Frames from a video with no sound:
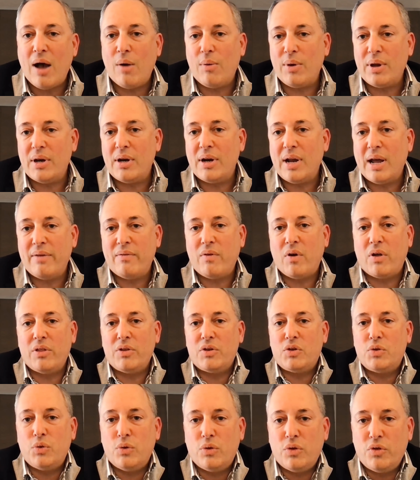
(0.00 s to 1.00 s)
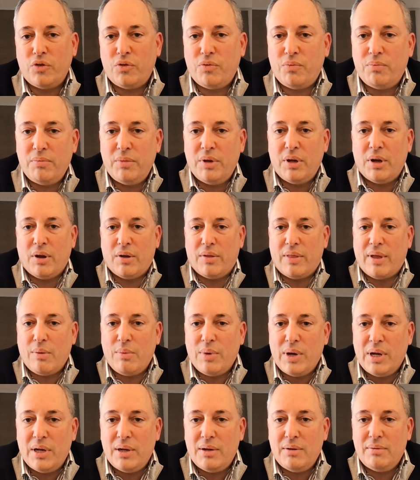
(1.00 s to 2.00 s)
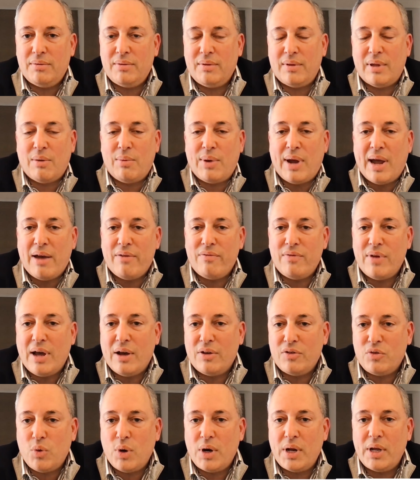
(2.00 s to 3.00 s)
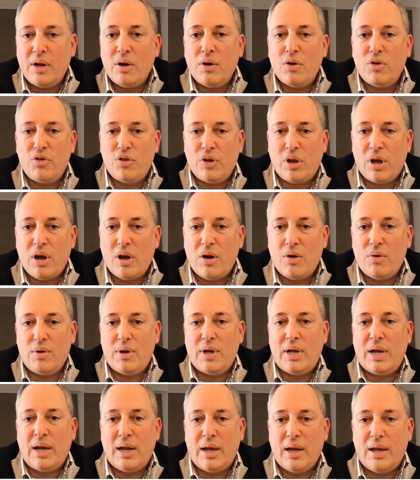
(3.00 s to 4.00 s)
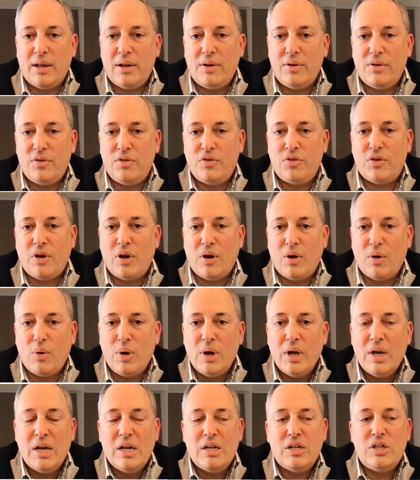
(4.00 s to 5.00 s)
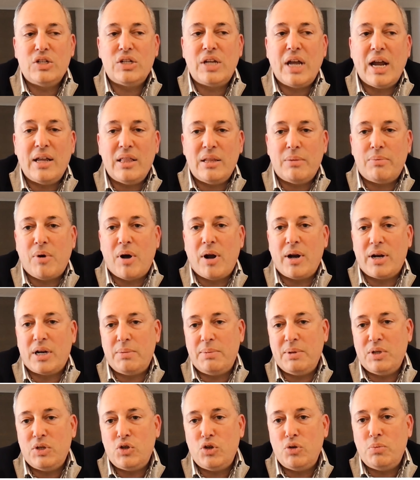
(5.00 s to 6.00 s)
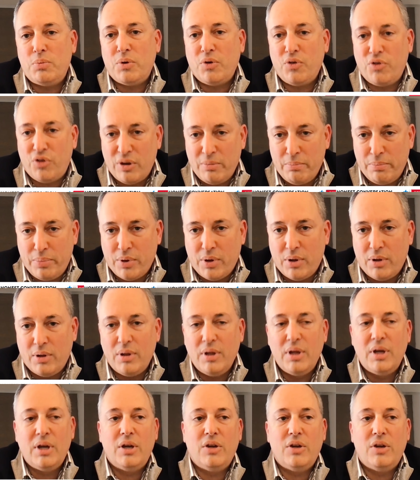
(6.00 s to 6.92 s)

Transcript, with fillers: We didn't have all the tools you know that we that we have now 20 years ago, and so just getting the product to be super simple.